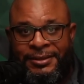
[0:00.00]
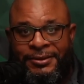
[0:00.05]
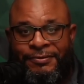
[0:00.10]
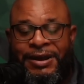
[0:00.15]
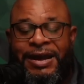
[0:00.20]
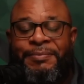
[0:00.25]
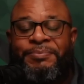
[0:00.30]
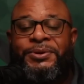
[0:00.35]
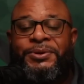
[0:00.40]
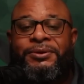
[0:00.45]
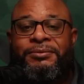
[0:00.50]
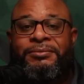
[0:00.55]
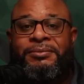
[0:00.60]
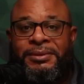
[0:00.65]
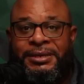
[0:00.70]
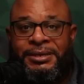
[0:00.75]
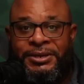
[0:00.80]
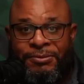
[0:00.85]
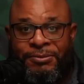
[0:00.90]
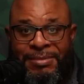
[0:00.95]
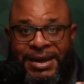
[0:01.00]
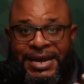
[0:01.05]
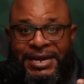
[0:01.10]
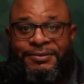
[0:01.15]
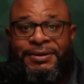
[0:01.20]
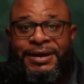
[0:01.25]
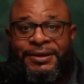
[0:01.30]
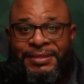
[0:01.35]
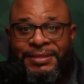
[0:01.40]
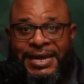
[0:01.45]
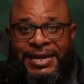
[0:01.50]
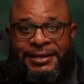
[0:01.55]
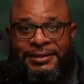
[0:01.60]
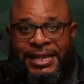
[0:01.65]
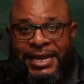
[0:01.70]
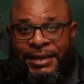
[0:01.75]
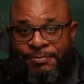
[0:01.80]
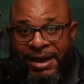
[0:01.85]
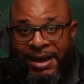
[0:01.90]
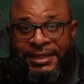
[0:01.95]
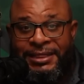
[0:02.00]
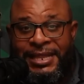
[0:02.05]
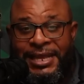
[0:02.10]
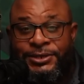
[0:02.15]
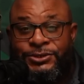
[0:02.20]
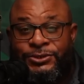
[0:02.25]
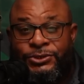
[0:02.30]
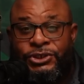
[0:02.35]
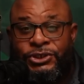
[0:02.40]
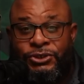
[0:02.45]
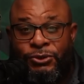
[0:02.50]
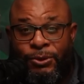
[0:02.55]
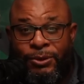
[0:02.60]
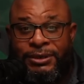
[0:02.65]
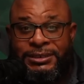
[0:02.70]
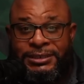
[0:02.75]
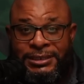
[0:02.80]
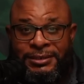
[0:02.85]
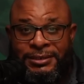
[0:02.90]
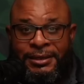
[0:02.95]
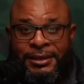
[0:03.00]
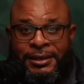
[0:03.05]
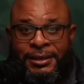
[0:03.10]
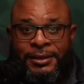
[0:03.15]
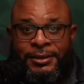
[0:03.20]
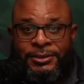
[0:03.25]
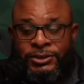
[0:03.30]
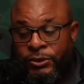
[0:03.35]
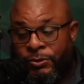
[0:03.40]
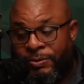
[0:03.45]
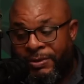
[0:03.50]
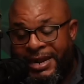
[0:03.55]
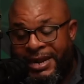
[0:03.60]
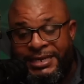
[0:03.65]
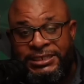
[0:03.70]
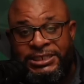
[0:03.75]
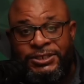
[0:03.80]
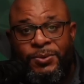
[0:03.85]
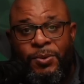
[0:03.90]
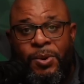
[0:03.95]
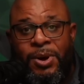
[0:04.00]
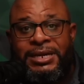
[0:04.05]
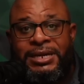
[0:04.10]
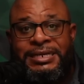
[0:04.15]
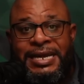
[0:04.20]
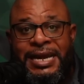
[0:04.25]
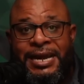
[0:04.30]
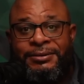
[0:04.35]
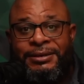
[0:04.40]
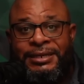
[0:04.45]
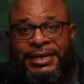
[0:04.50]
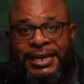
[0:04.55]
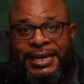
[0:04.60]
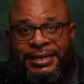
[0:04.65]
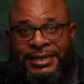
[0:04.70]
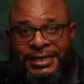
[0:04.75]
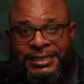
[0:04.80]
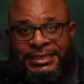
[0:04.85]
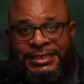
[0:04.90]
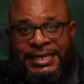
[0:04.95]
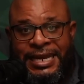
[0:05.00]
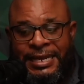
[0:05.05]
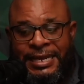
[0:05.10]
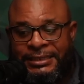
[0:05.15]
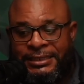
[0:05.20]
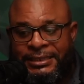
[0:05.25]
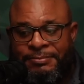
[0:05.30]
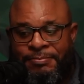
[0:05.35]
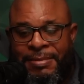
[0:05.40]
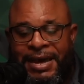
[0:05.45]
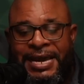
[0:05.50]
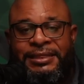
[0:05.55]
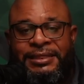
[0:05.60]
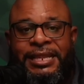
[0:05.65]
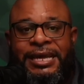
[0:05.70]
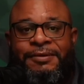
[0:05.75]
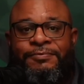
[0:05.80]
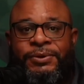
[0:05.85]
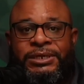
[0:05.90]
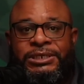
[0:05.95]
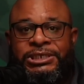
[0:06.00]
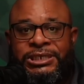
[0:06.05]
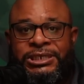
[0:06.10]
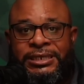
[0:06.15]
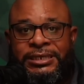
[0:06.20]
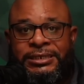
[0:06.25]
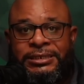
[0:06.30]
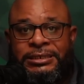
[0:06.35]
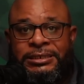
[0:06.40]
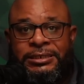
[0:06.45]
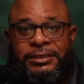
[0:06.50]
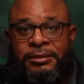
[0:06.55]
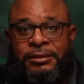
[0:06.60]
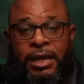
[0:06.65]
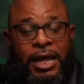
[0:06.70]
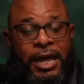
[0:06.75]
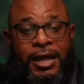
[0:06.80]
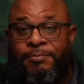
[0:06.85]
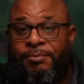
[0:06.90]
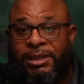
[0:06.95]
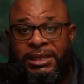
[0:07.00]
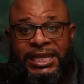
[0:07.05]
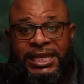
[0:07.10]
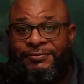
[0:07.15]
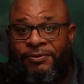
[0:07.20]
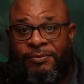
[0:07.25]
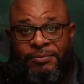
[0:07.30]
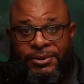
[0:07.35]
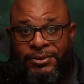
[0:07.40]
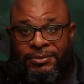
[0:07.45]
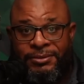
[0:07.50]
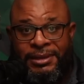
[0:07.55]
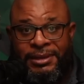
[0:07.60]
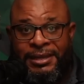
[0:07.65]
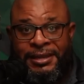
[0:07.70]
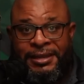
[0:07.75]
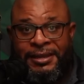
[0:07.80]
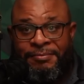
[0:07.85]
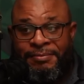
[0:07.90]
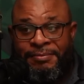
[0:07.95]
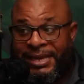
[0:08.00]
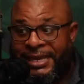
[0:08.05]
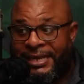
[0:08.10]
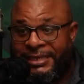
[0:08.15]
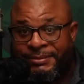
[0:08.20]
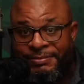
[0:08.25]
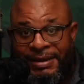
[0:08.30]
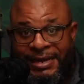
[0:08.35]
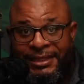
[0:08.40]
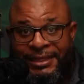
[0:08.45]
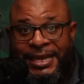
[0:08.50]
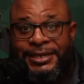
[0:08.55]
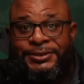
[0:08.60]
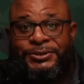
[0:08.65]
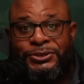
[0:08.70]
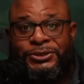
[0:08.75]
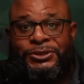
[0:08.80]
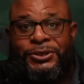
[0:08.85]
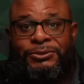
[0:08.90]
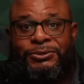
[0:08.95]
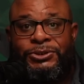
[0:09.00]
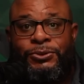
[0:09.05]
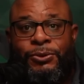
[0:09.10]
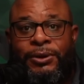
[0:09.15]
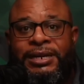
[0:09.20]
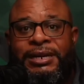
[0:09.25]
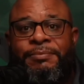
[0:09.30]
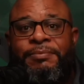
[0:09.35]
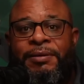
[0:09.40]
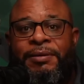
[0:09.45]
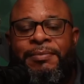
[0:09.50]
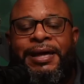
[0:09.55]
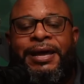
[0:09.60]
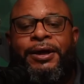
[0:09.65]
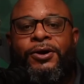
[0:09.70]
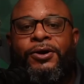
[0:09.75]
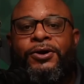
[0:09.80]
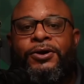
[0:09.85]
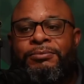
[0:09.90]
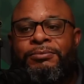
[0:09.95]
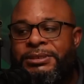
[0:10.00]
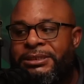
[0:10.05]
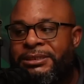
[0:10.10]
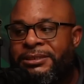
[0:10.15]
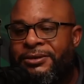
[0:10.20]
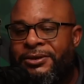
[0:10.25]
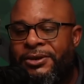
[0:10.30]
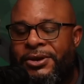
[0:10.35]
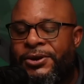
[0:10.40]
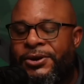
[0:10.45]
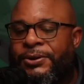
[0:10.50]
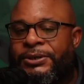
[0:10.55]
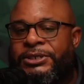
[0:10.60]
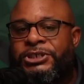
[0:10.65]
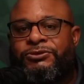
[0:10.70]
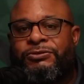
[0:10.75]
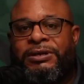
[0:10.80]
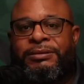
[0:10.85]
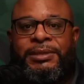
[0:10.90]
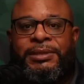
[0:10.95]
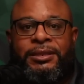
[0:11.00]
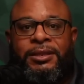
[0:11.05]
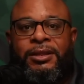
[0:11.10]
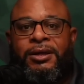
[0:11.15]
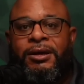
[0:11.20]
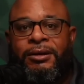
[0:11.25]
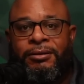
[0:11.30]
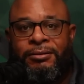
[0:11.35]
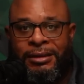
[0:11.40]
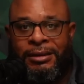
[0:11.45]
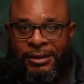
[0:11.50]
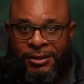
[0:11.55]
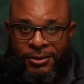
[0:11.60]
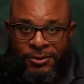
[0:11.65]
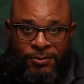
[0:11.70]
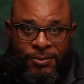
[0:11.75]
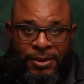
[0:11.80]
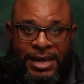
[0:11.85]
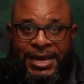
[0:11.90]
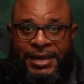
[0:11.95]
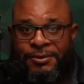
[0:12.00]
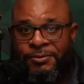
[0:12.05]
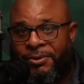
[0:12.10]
Wrap your mind around that. Like, my legs are short. So when I squat down to get in a stance, my leverage is unbelievable because my legs are so short, but my arms are extremely long. Why?